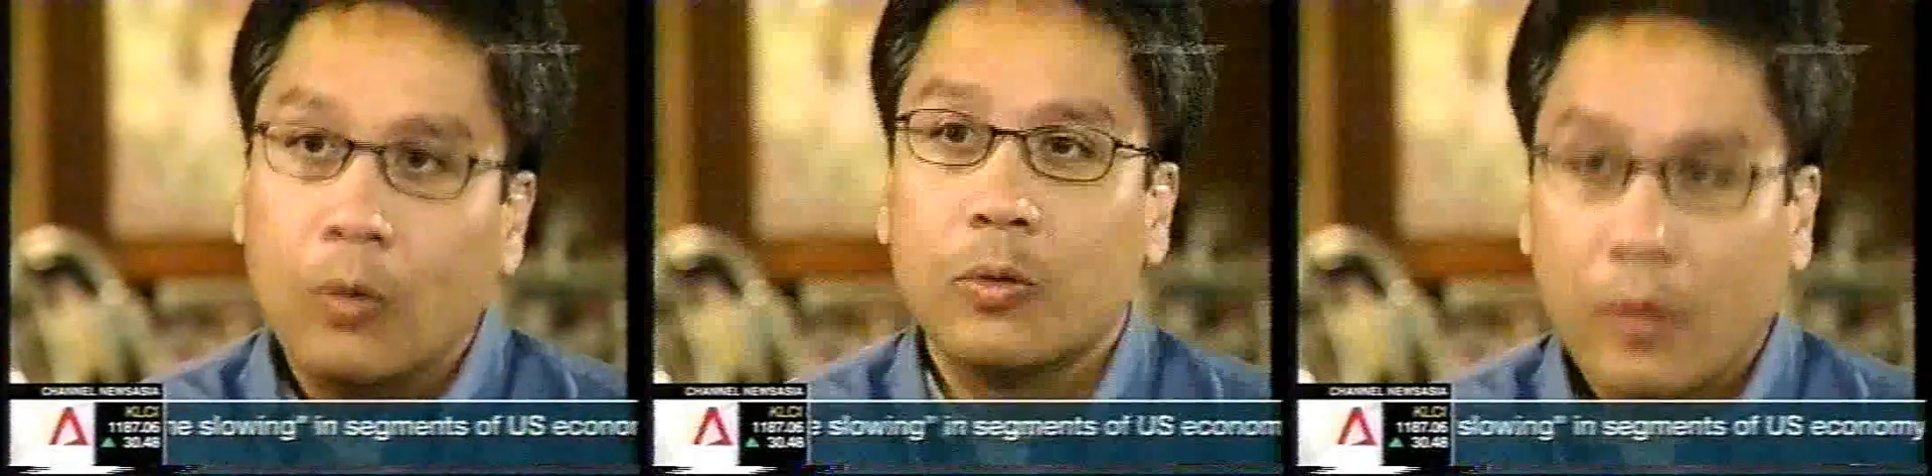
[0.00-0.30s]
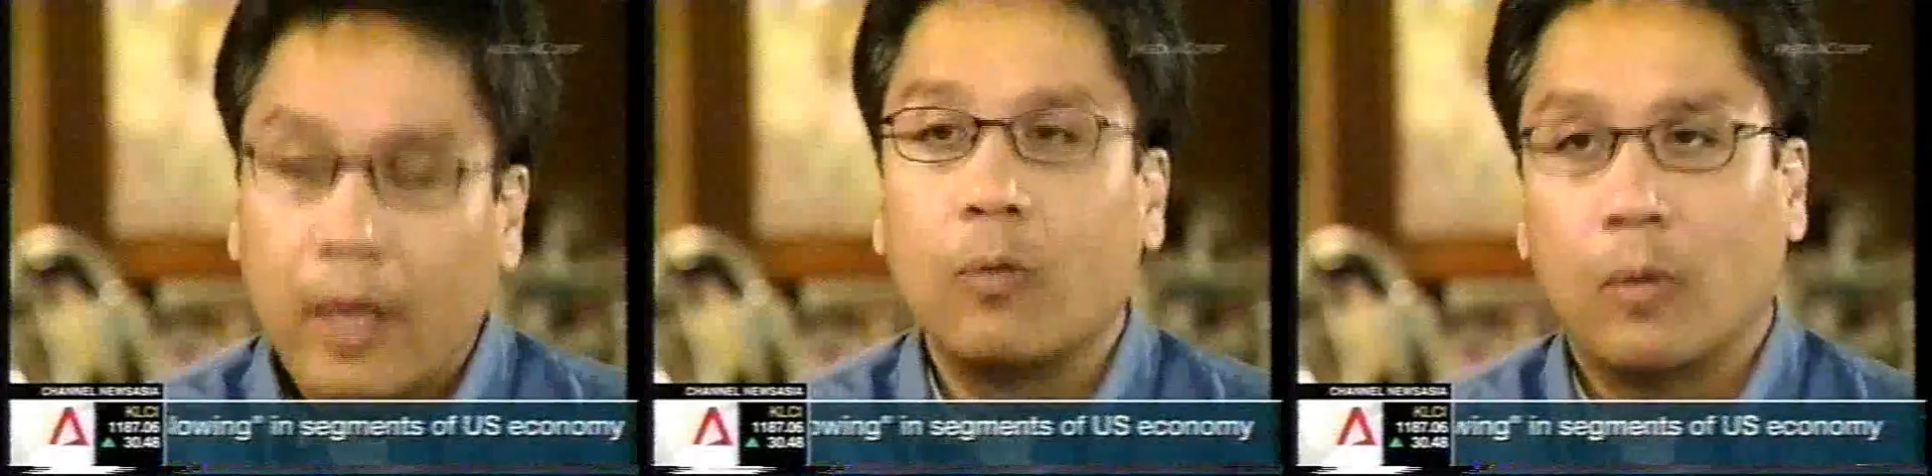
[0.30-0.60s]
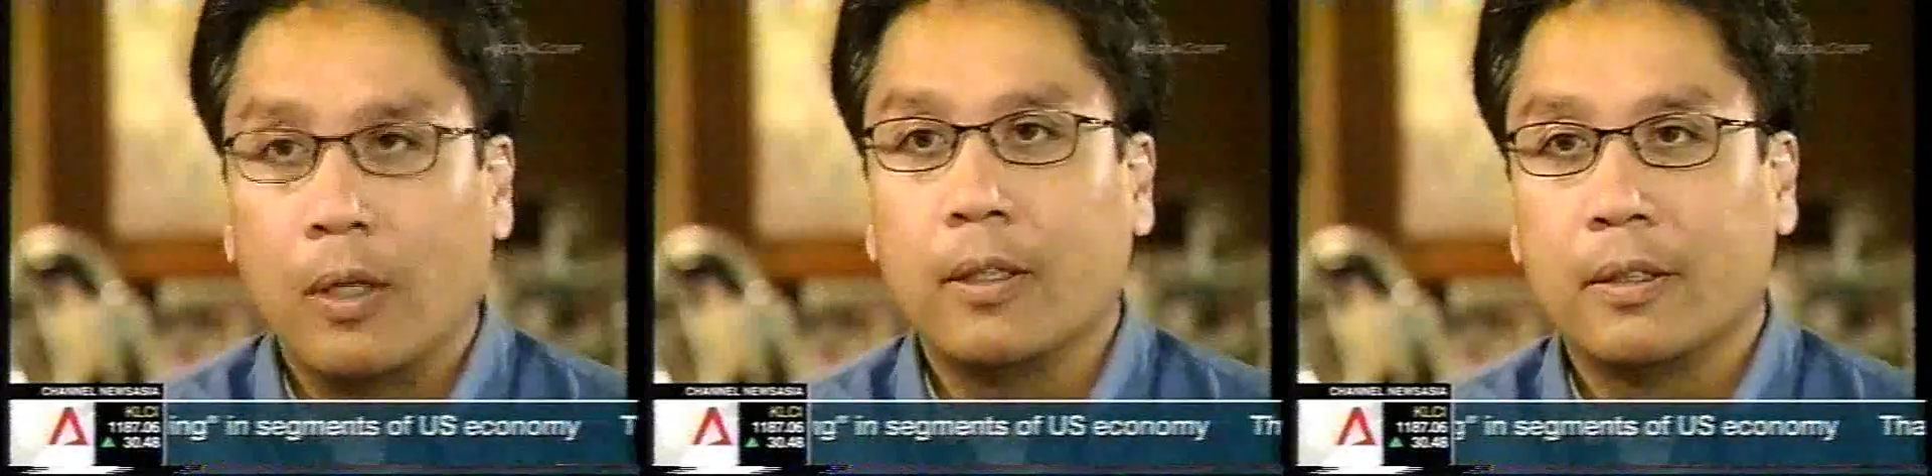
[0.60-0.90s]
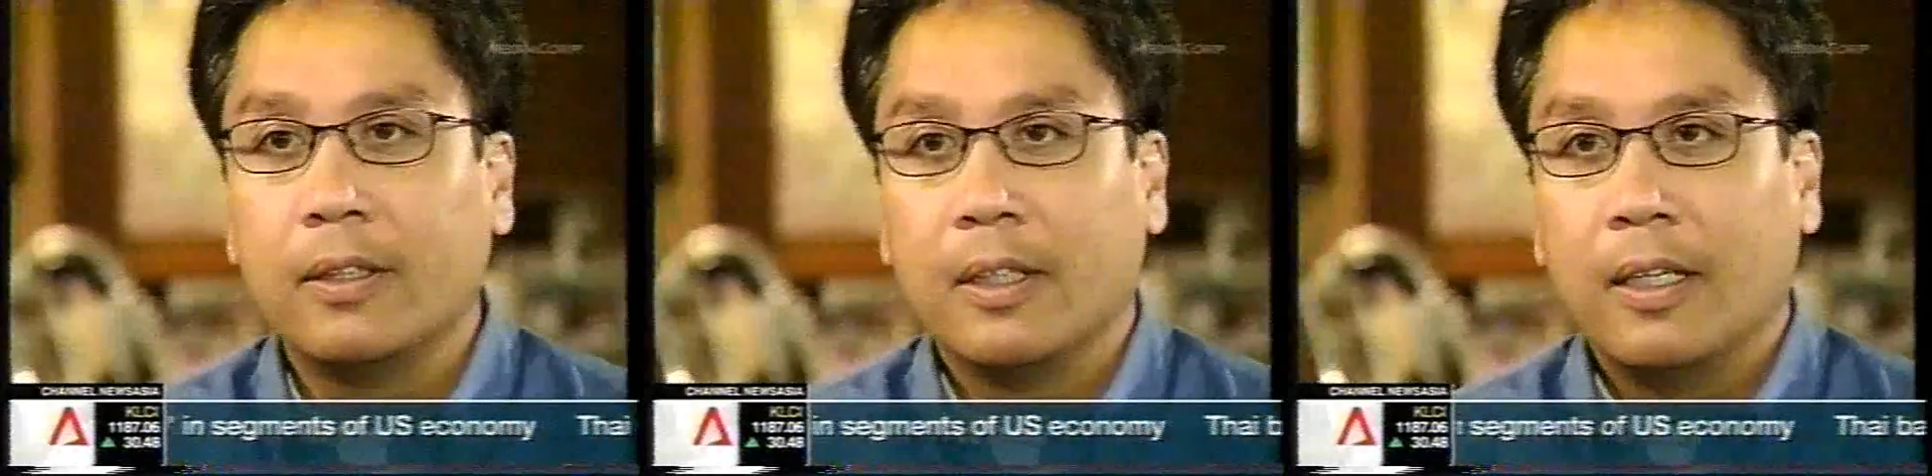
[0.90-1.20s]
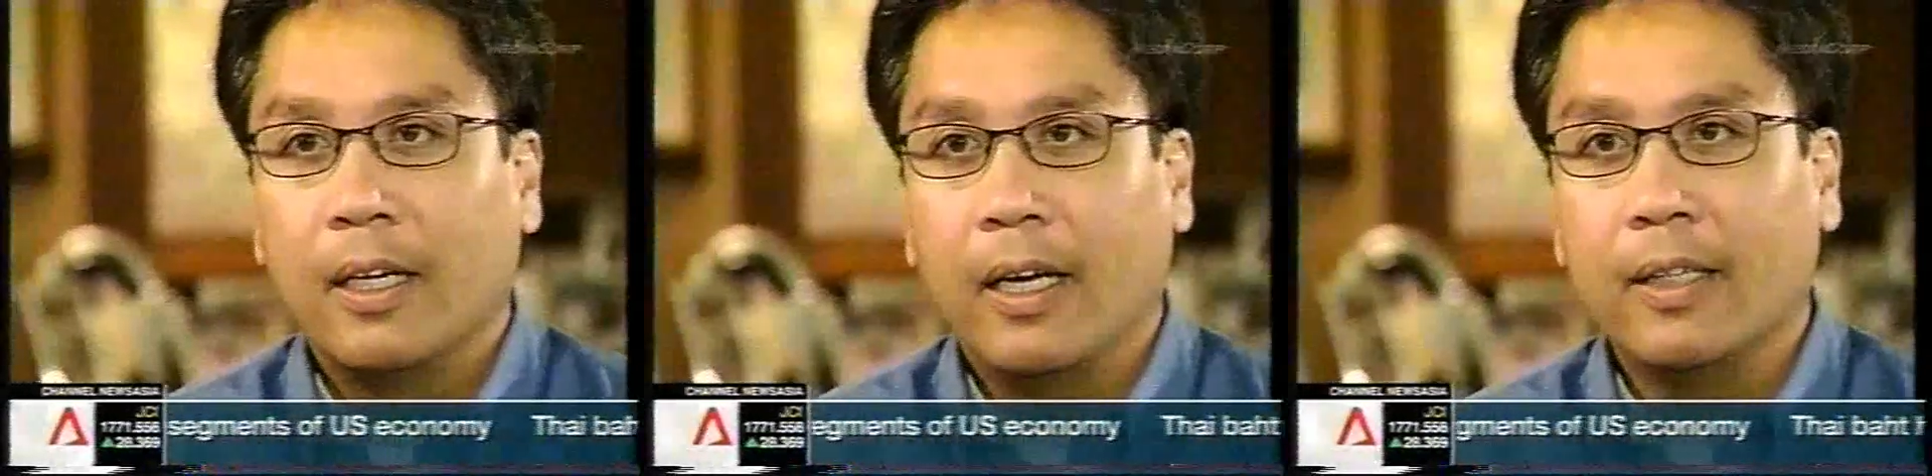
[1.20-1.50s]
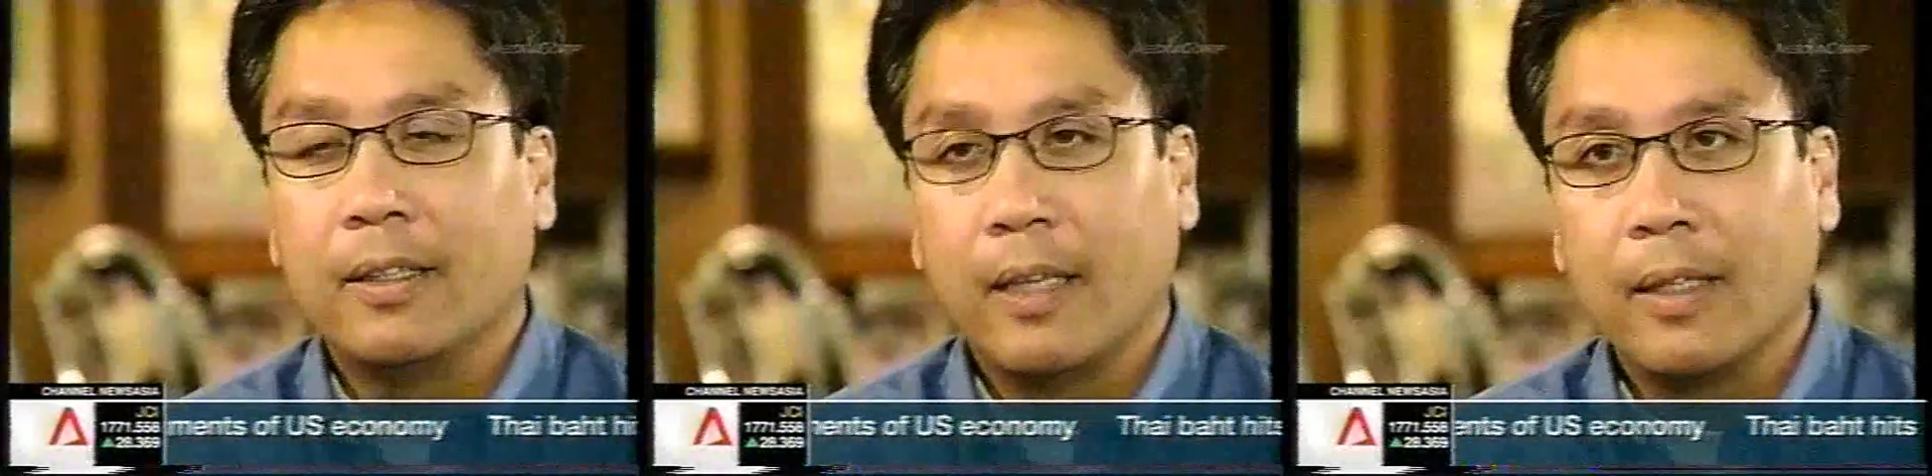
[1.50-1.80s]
to go to their world